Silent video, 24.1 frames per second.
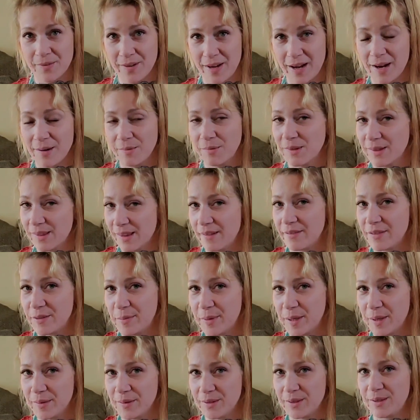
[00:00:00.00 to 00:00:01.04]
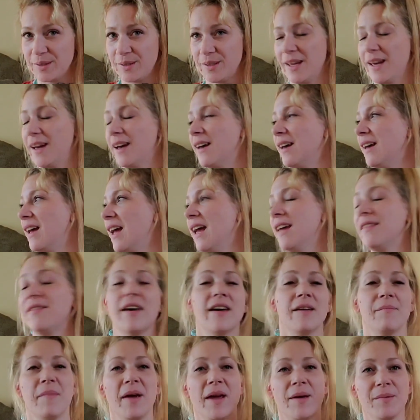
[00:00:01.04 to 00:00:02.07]
I would love to be able to do that. And
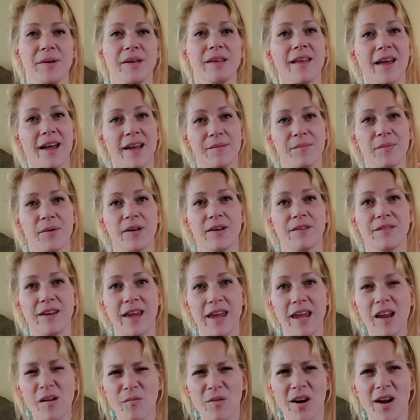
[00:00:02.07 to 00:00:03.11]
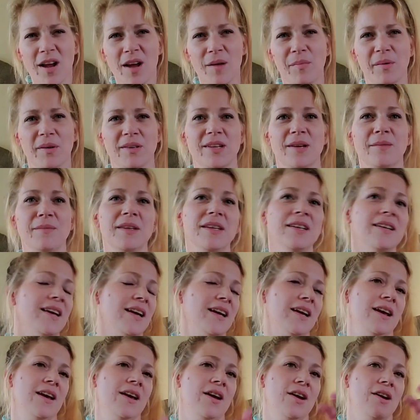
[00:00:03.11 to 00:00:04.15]
then maybe like put a camera up or something,
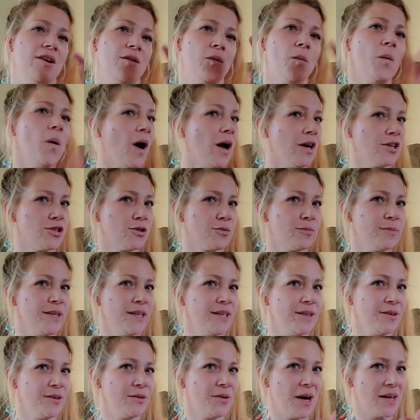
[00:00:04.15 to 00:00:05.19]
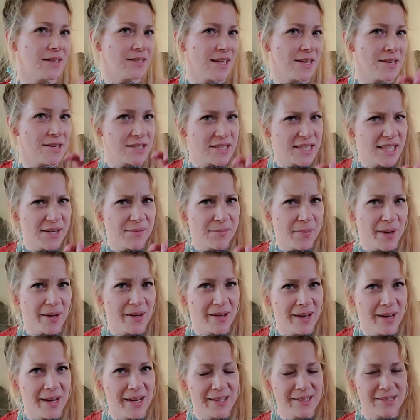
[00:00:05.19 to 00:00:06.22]
like watch me as I sleep at
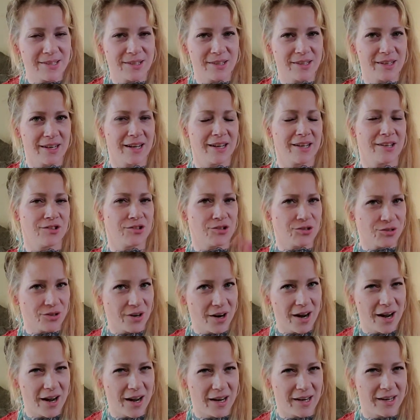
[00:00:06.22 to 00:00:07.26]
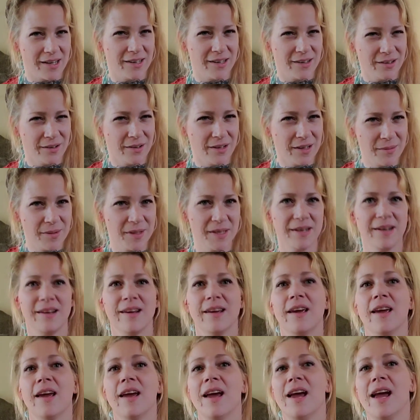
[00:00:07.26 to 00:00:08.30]
night so that I could try. You know what I mean?
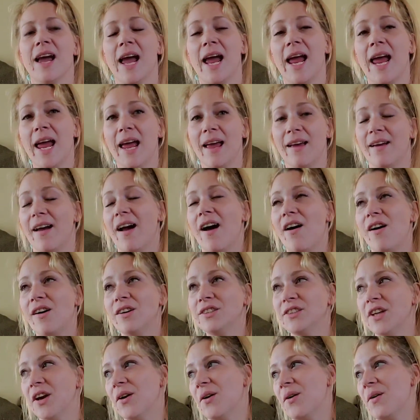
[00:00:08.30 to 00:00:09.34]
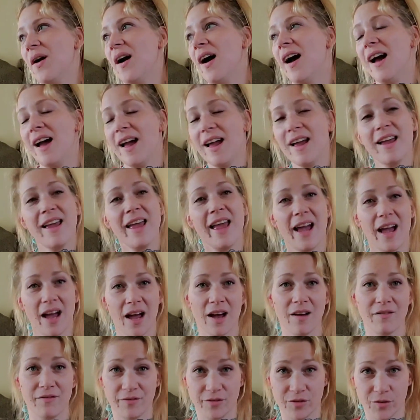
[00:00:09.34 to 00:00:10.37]
Also, I
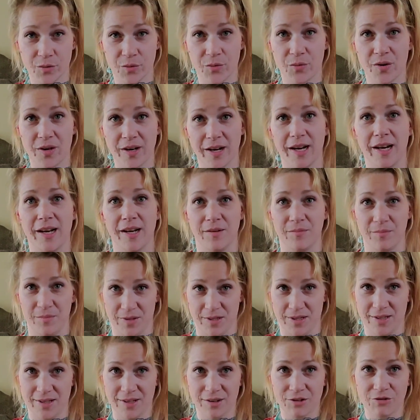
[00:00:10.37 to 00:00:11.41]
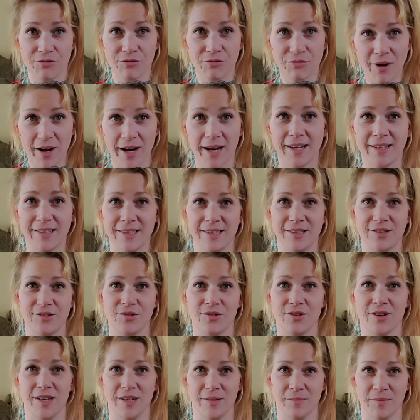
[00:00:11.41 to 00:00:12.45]
have dreams. Crazy
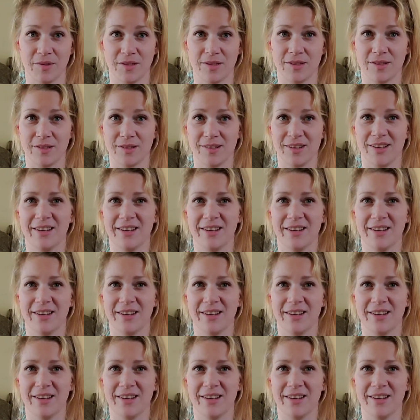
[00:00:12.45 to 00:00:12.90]
dreams.